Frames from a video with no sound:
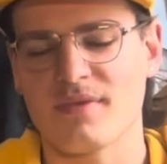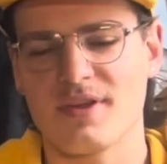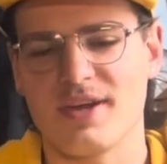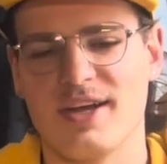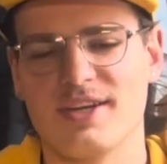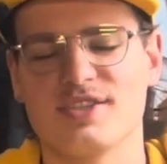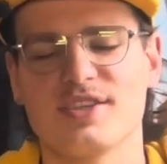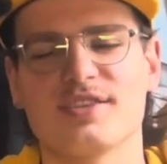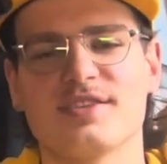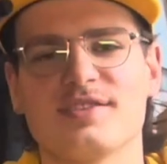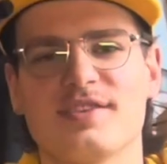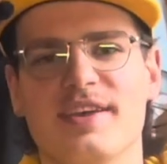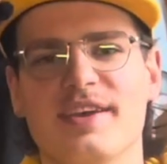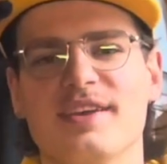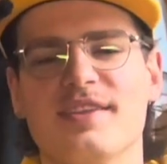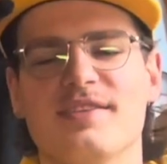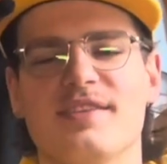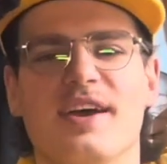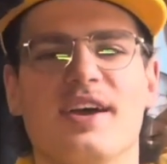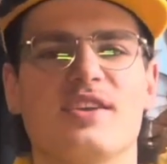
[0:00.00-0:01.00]
I just
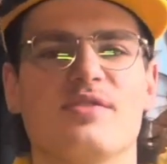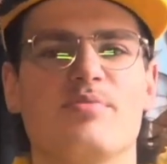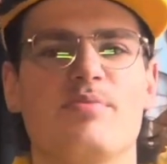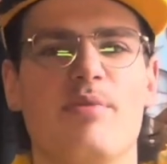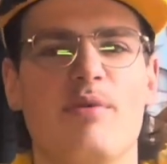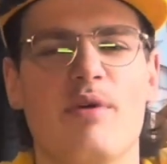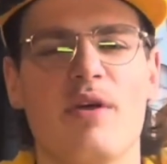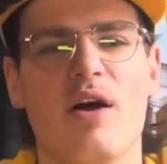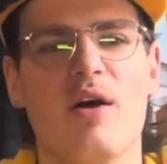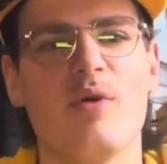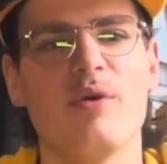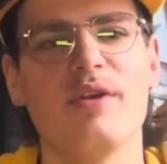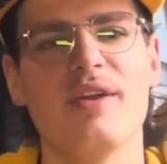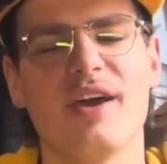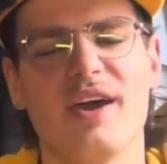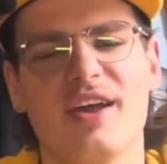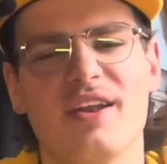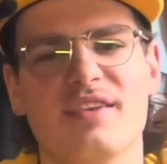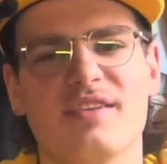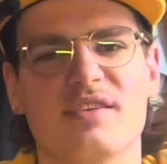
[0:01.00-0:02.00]
think that brown
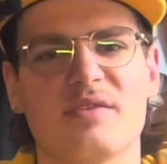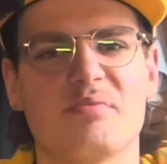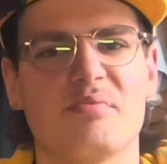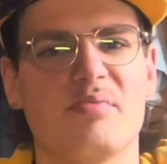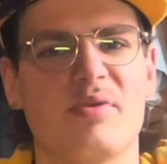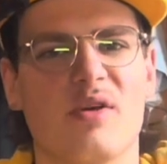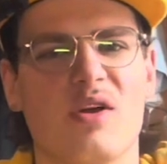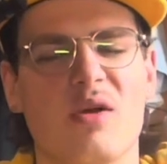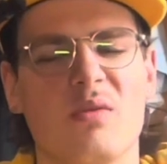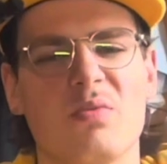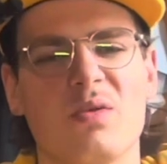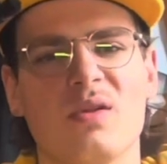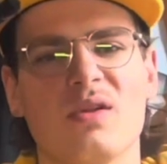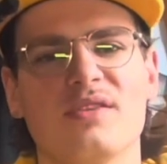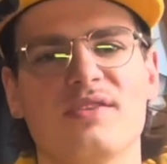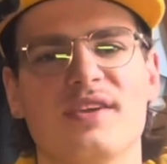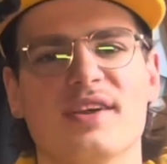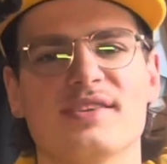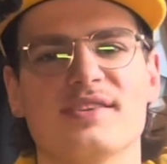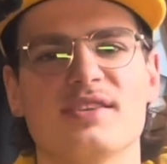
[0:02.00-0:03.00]
and purple
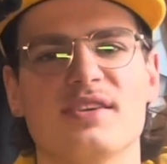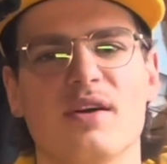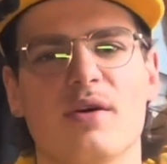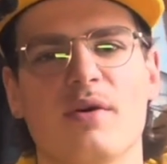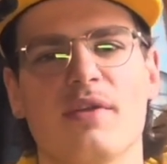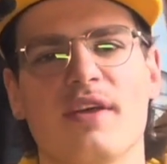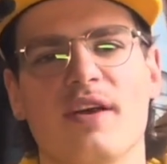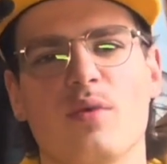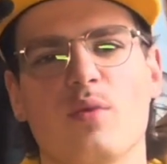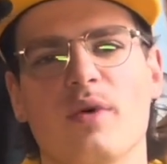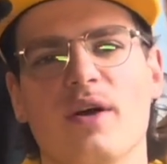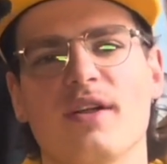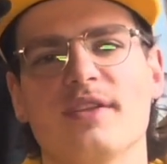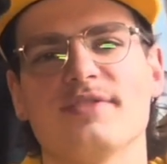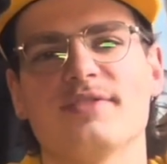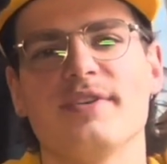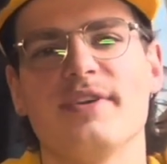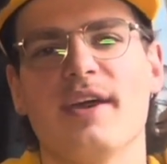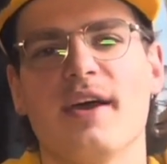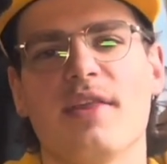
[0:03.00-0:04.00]
doesn't go that well
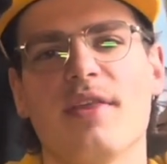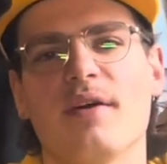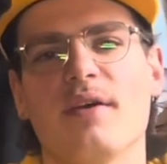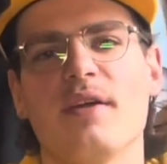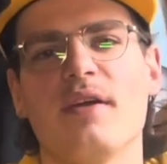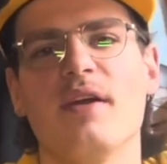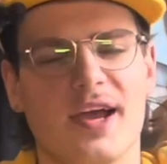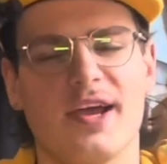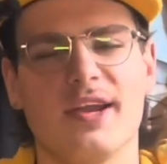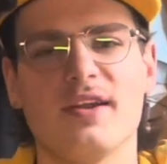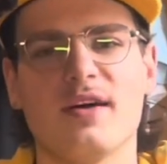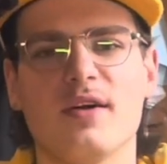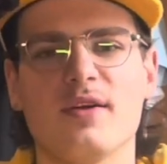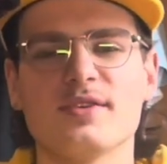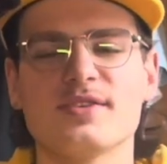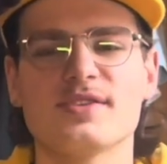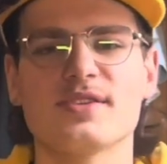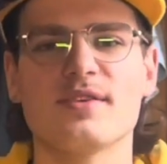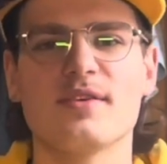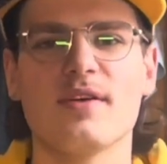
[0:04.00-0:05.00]
together. And
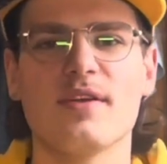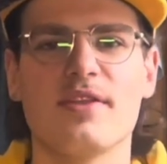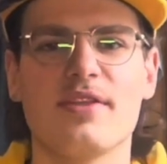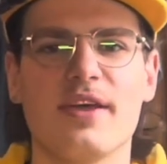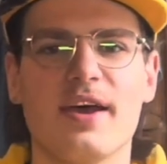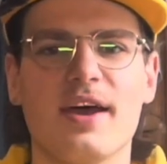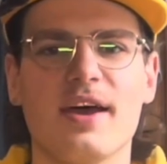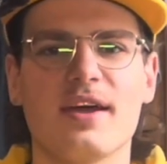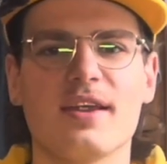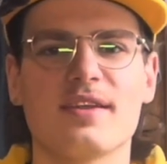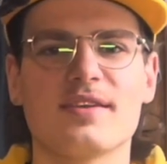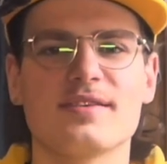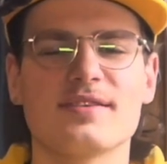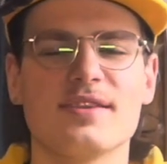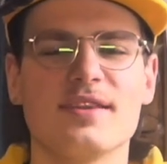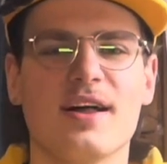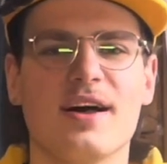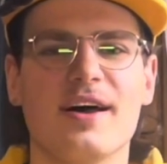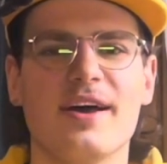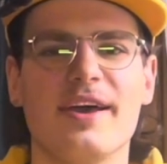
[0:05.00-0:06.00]
also that
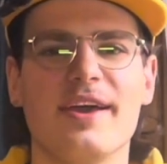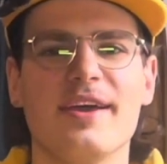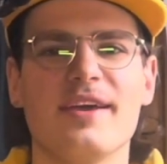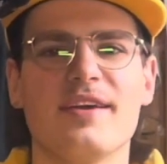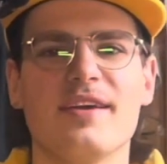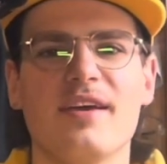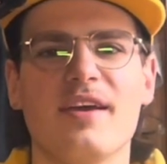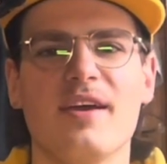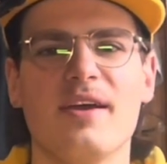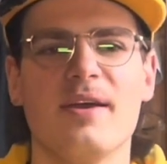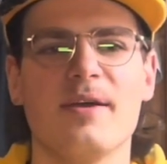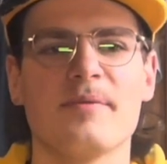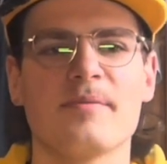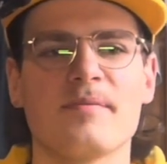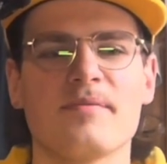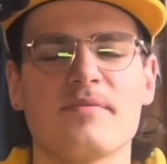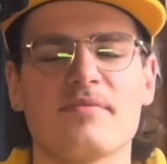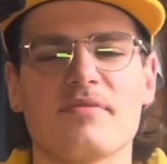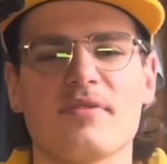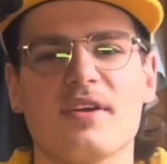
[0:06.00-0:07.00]
like
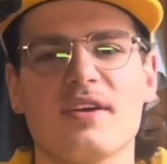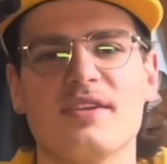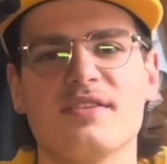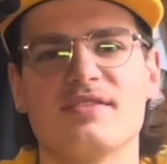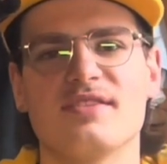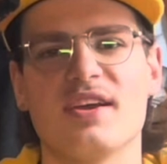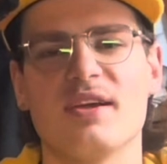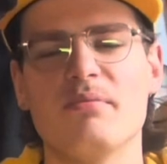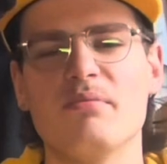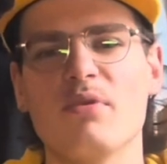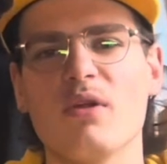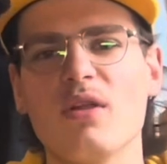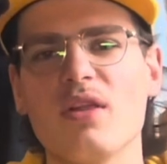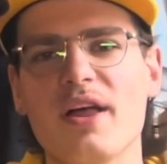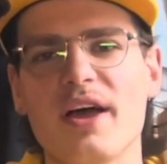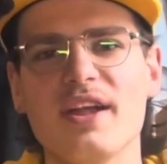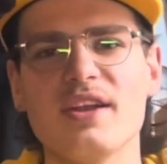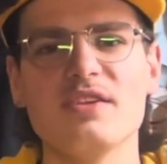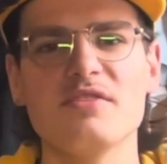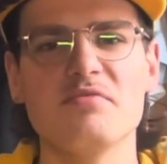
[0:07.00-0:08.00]

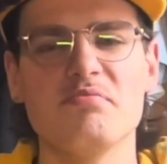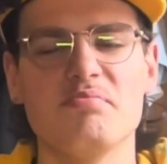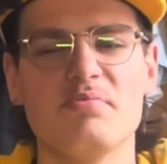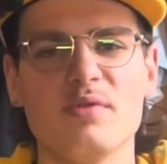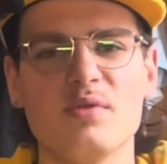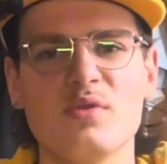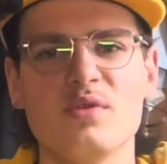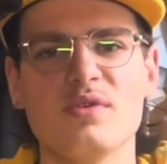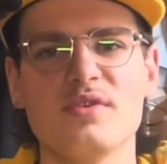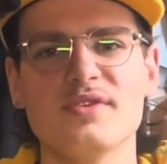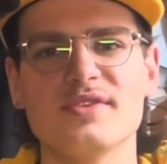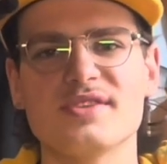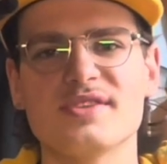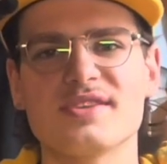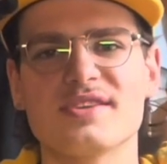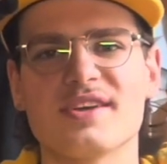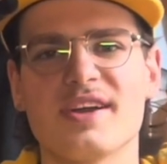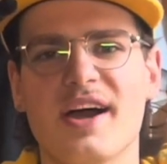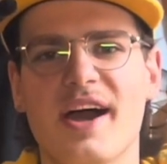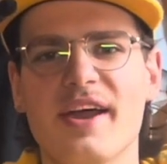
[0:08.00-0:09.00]
Timberland
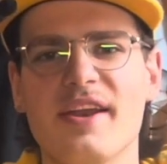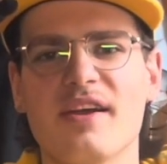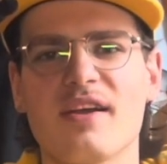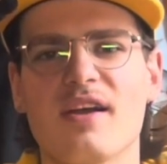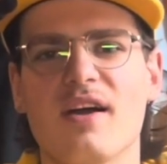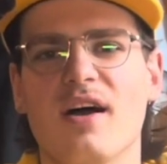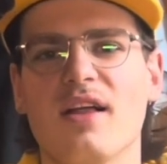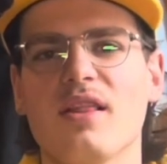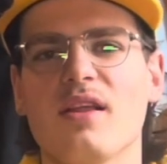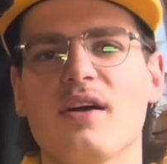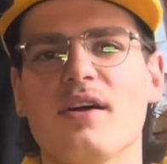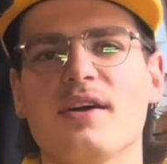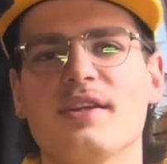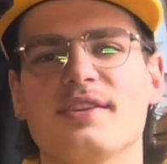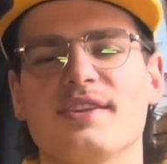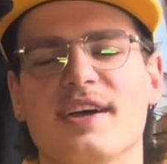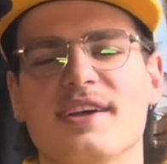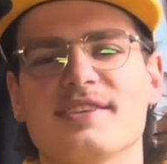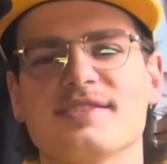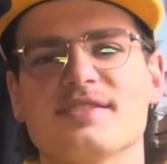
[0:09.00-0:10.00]
boots kind of color
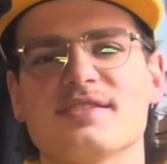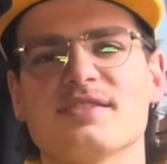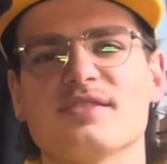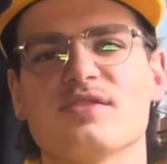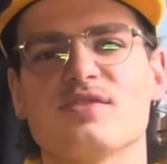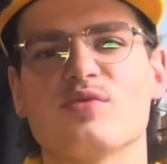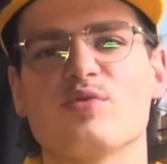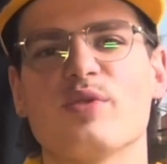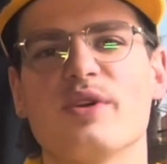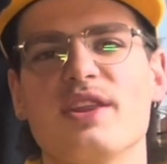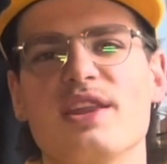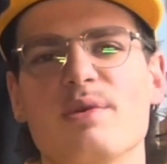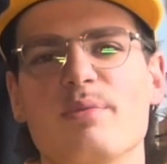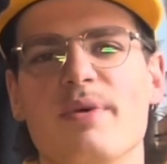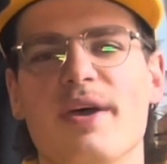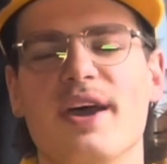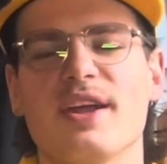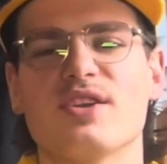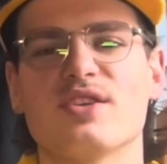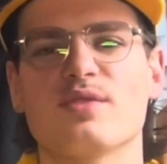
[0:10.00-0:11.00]
doesn't really
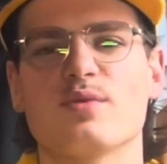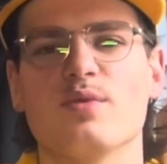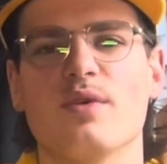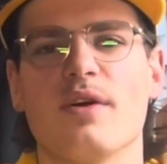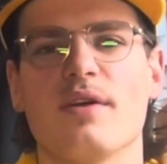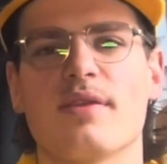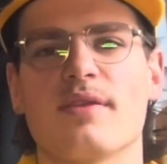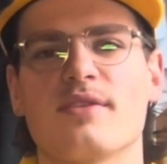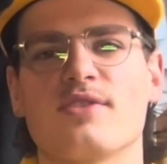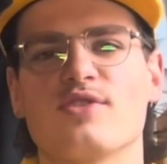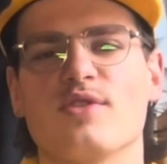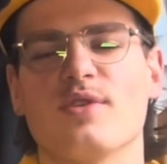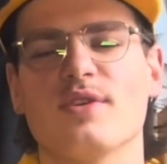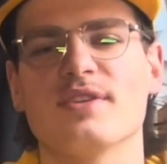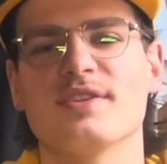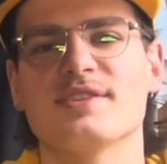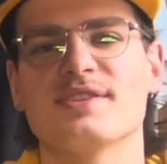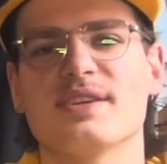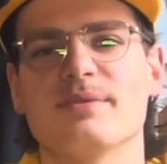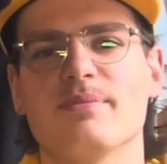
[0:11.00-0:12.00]
match with
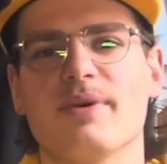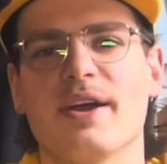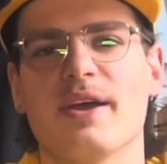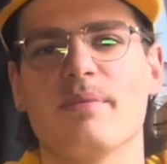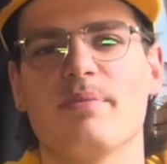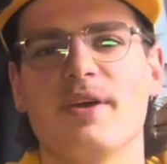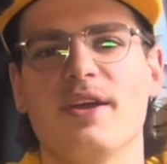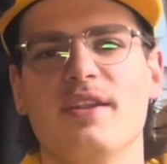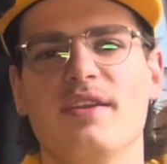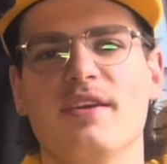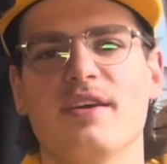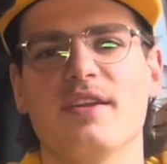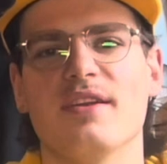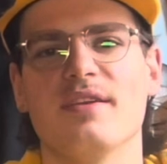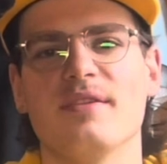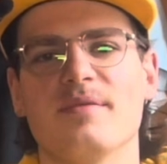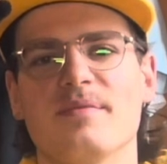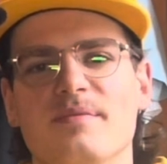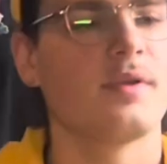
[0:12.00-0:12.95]
Jordans in my opinion.